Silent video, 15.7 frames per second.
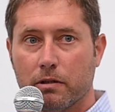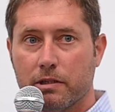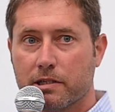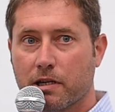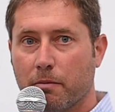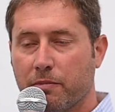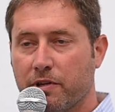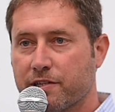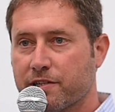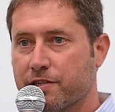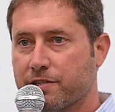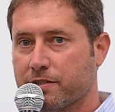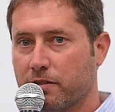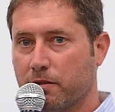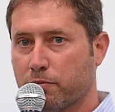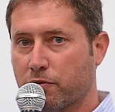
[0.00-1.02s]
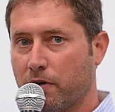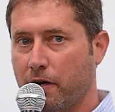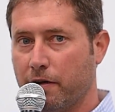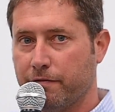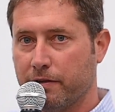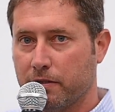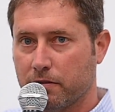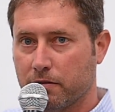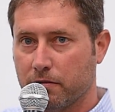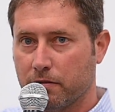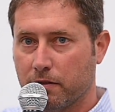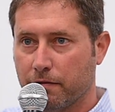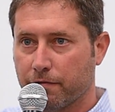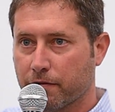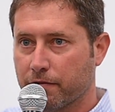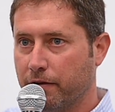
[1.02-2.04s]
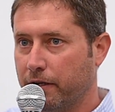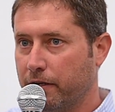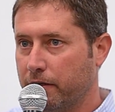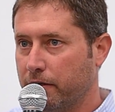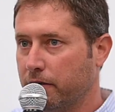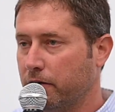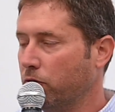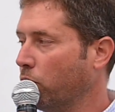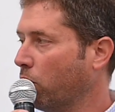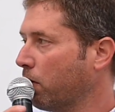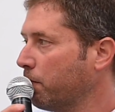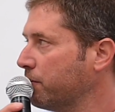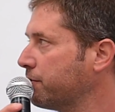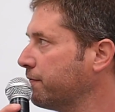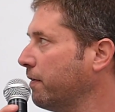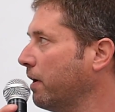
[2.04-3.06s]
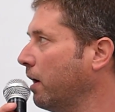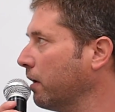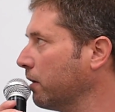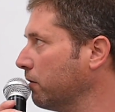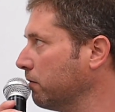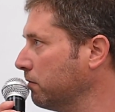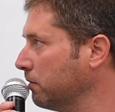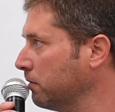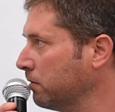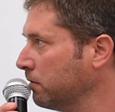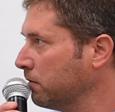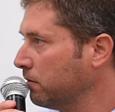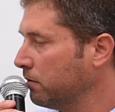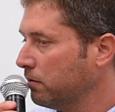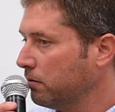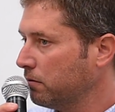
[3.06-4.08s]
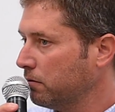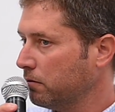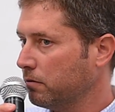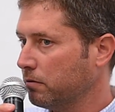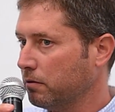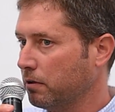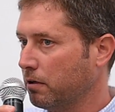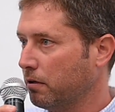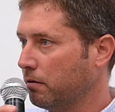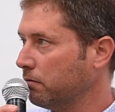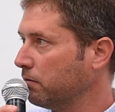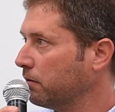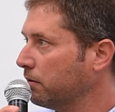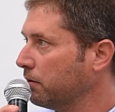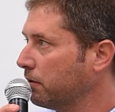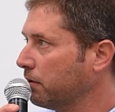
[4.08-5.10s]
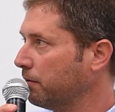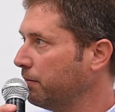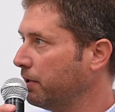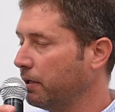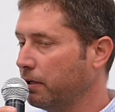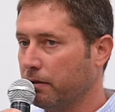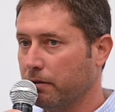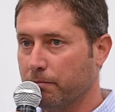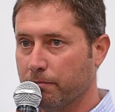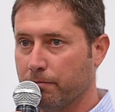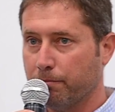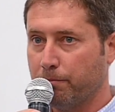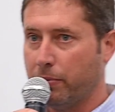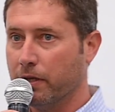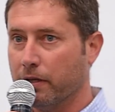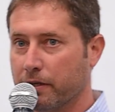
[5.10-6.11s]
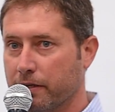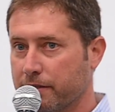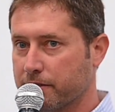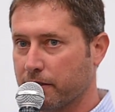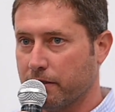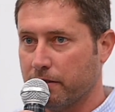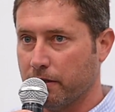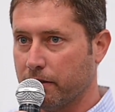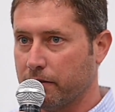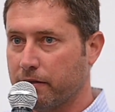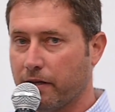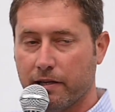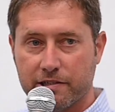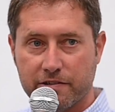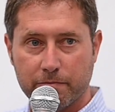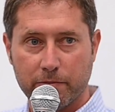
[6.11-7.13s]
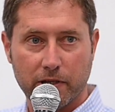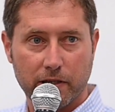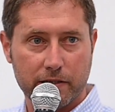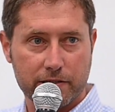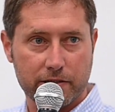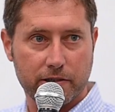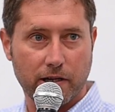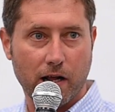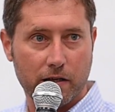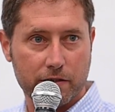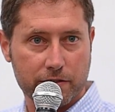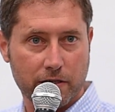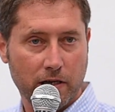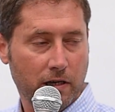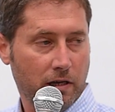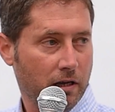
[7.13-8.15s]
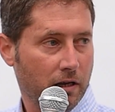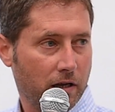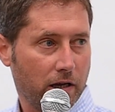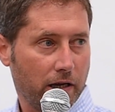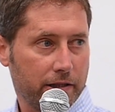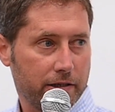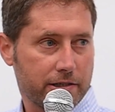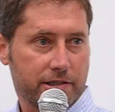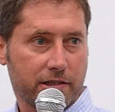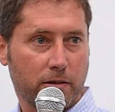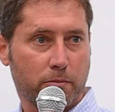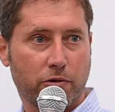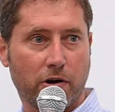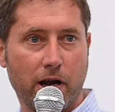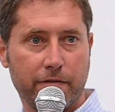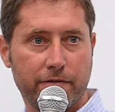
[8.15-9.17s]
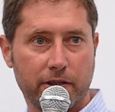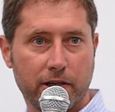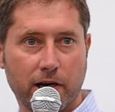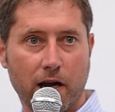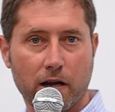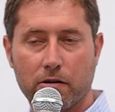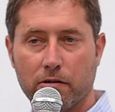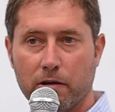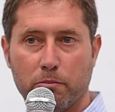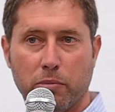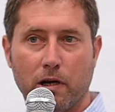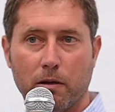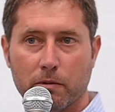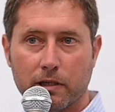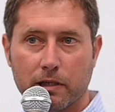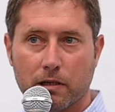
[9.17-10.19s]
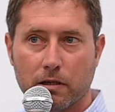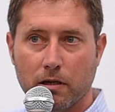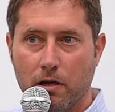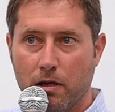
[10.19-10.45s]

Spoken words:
These companies are still private. They've created enormous value. You know, could be billions and tens of billions of dollars, and they're still private. They're not going public.